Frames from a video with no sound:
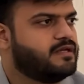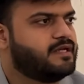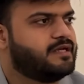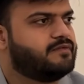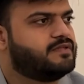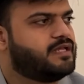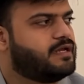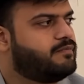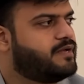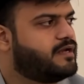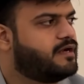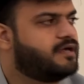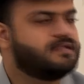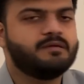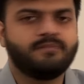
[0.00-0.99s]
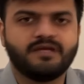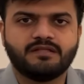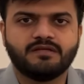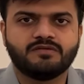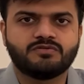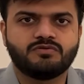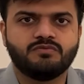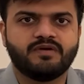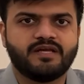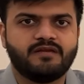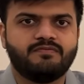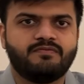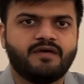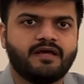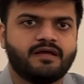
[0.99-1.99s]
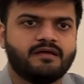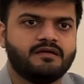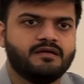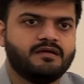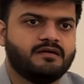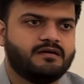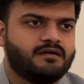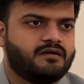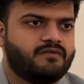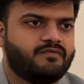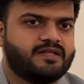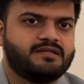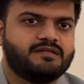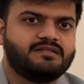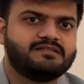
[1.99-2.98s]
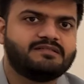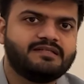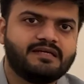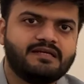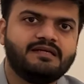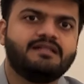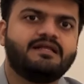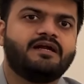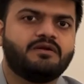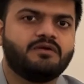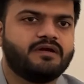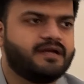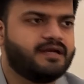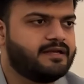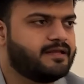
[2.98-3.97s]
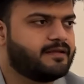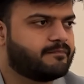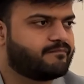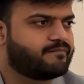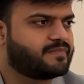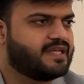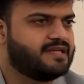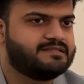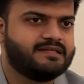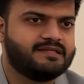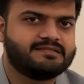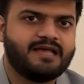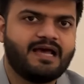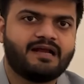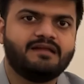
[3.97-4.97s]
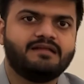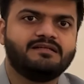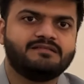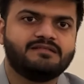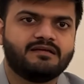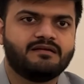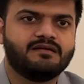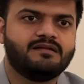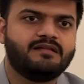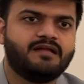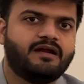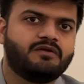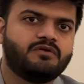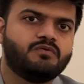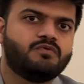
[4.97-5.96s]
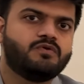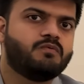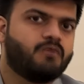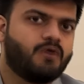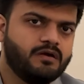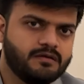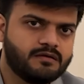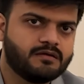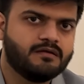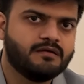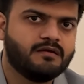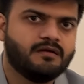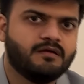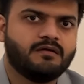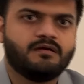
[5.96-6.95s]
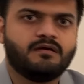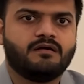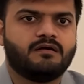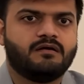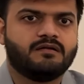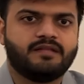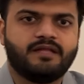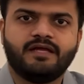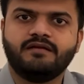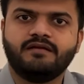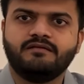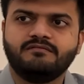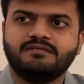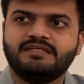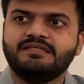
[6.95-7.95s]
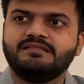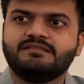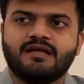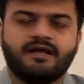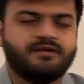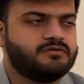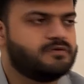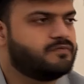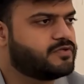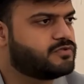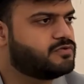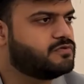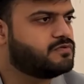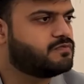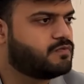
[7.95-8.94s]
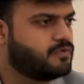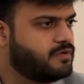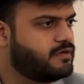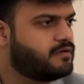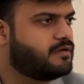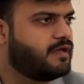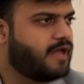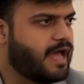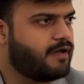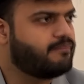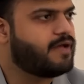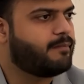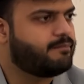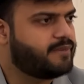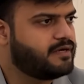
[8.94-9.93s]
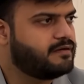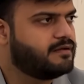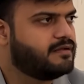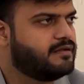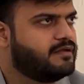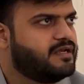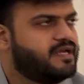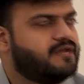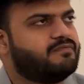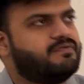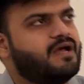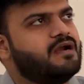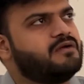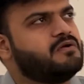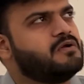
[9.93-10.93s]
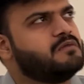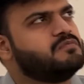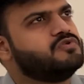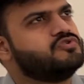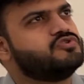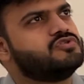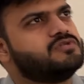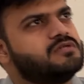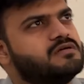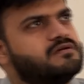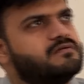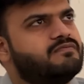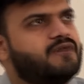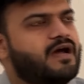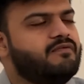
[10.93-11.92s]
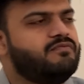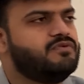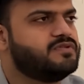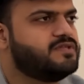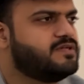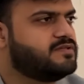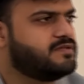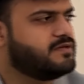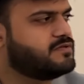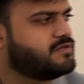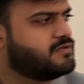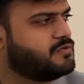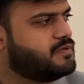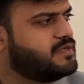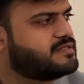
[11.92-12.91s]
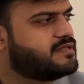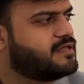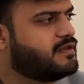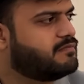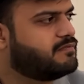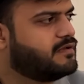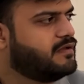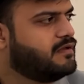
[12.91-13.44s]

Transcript: if there were other methods to verify whether the signal that you are getting is exactly the signal that you would want, then these kinds of issues won't have happened. In fact, almost 5 to 6 years ago itself,